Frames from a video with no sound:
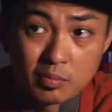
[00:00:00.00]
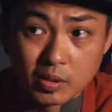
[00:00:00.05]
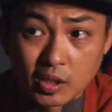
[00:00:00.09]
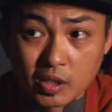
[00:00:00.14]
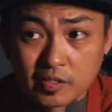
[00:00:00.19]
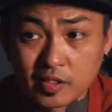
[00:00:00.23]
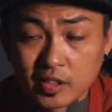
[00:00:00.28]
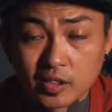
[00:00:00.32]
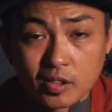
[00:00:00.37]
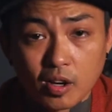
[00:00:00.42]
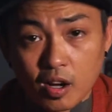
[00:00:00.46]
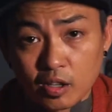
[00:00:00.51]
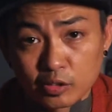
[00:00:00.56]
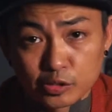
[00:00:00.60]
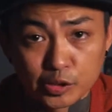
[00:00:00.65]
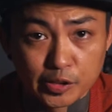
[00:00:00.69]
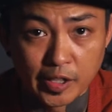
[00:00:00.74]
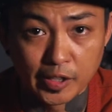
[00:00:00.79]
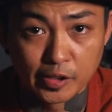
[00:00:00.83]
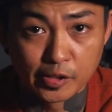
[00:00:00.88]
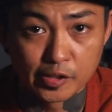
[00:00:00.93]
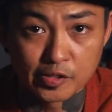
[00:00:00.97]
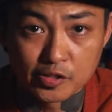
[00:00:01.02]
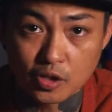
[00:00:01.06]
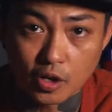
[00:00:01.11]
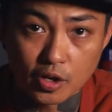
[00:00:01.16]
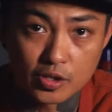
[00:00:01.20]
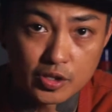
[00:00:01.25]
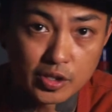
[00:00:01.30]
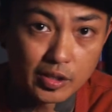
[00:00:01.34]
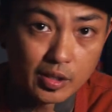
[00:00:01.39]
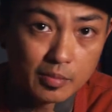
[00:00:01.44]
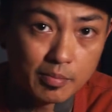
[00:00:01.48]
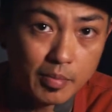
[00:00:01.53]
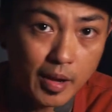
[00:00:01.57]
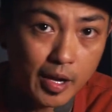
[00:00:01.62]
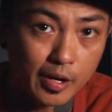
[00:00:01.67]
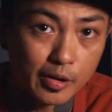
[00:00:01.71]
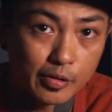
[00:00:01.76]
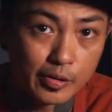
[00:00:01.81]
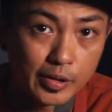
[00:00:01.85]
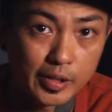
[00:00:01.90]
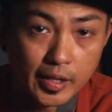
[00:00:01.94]
because then the alternator is charging the
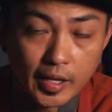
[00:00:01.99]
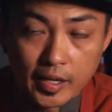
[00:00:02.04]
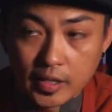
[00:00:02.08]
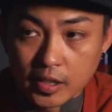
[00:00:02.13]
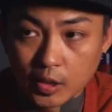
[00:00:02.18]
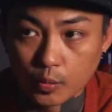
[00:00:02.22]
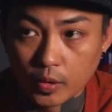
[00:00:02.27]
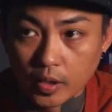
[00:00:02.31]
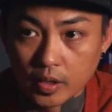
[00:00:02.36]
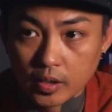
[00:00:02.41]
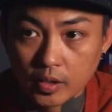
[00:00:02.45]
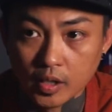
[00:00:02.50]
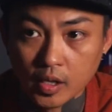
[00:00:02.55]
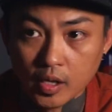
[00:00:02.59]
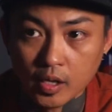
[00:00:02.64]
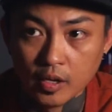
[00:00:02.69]
battery anyway.